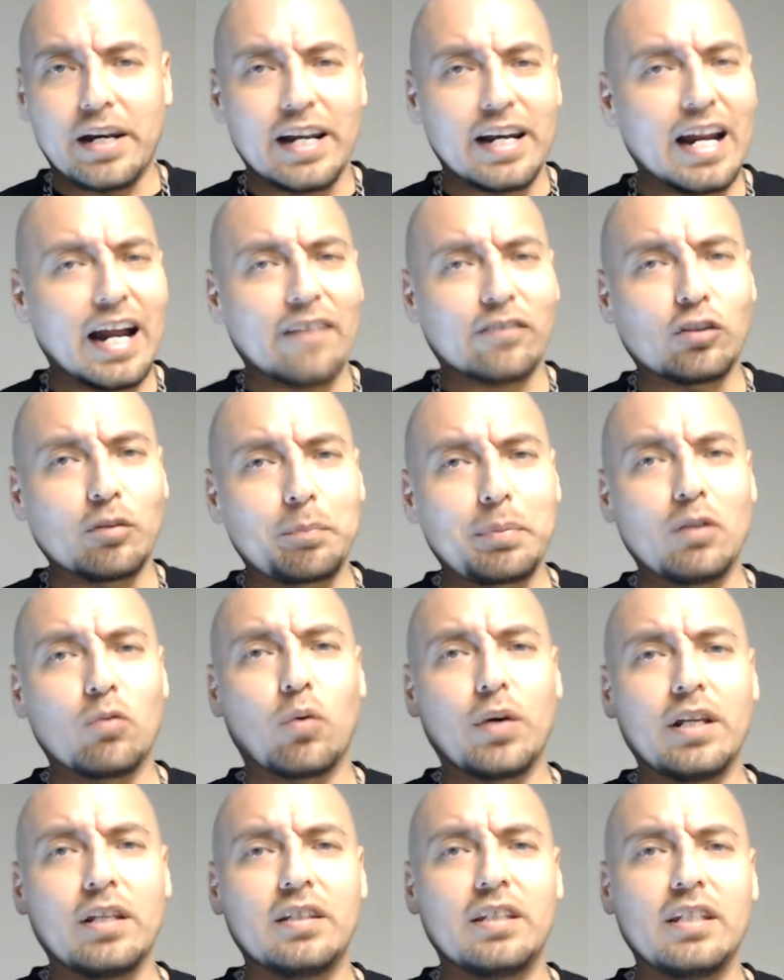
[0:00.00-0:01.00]
It'd have to be
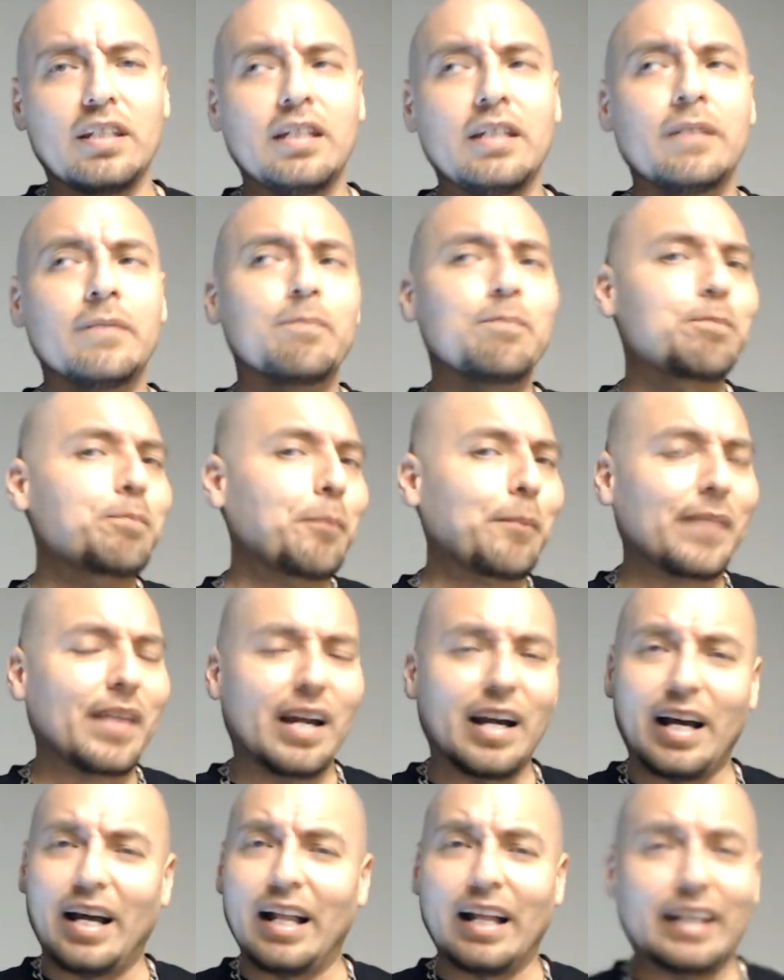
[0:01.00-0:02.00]
windy,
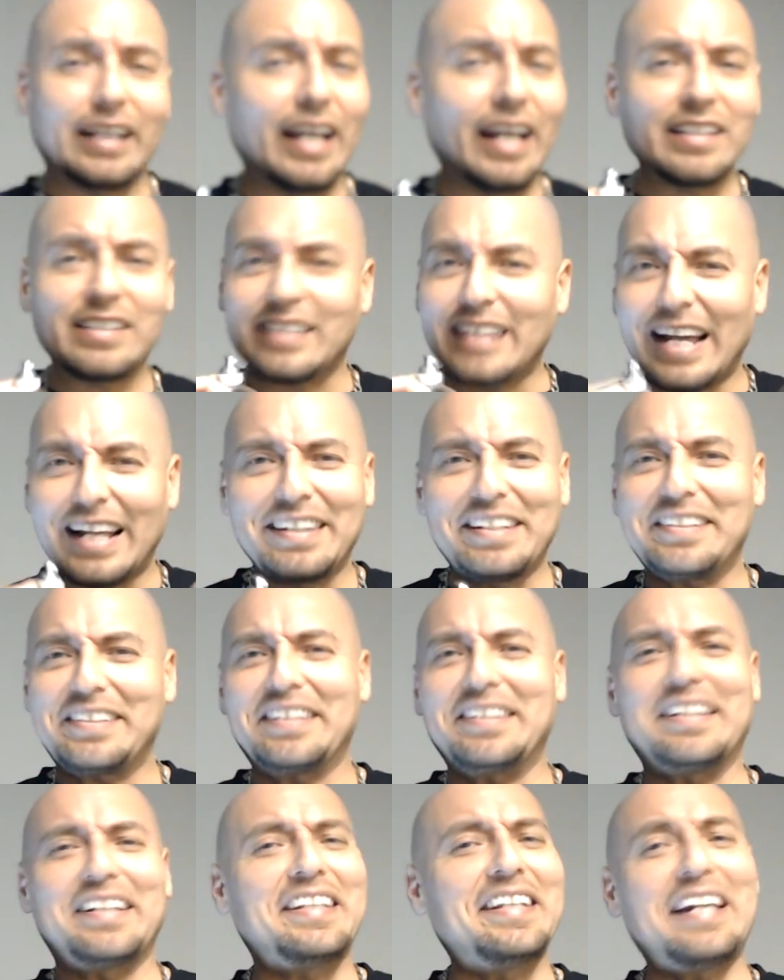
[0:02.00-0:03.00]
I can't stand this
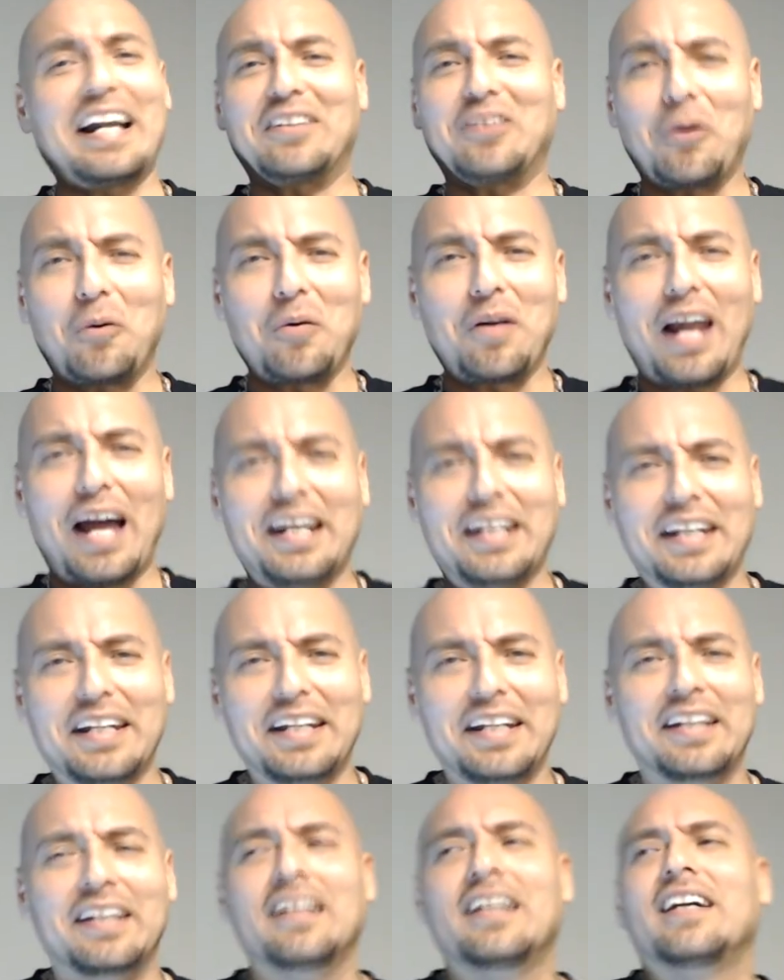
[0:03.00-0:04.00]
in the heat. I don't like
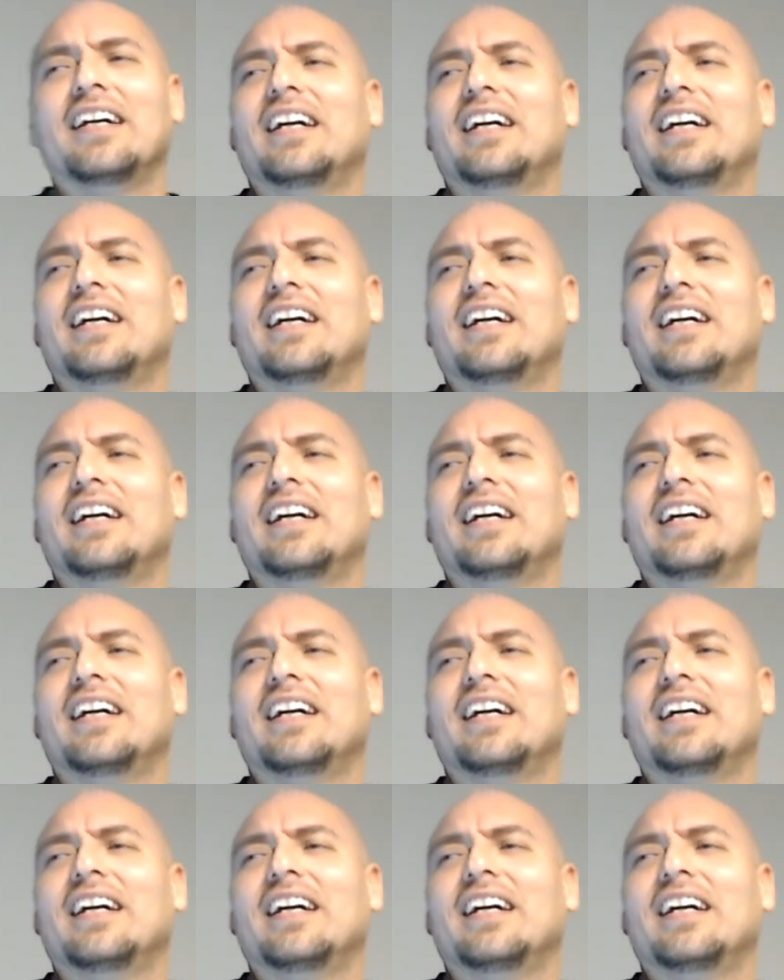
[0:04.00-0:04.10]
it.